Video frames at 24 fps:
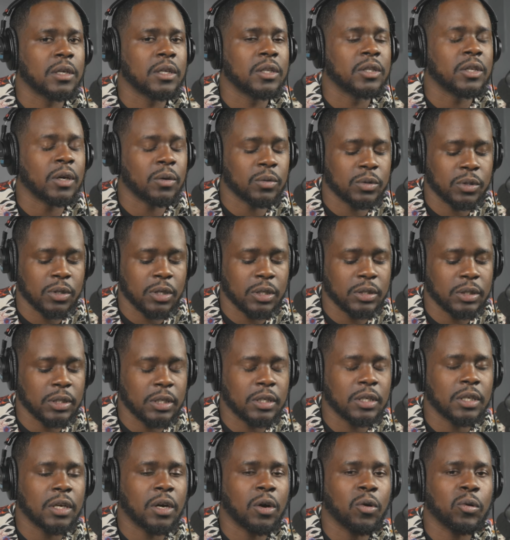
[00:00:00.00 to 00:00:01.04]
Don't trust
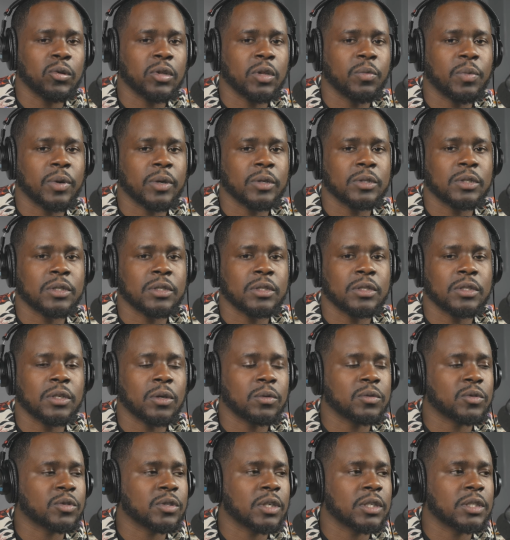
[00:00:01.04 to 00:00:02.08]
any holy person.
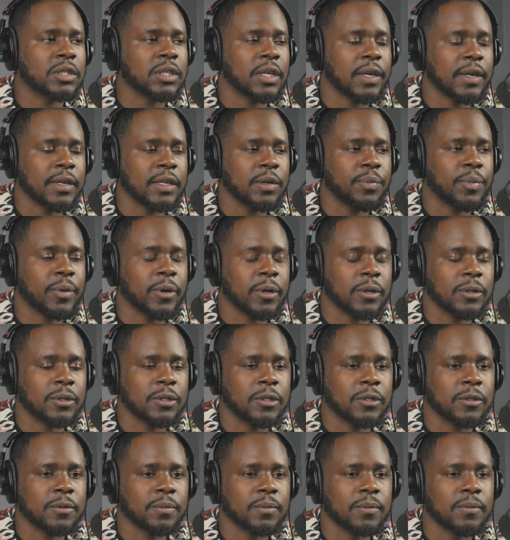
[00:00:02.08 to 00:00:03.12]
Don't trust any
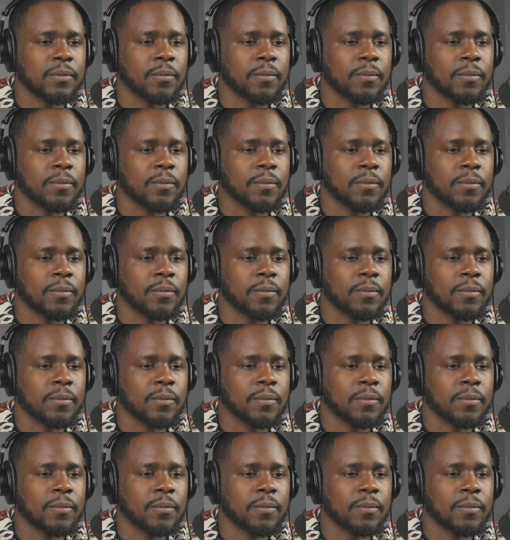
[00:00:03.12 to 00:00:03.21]
person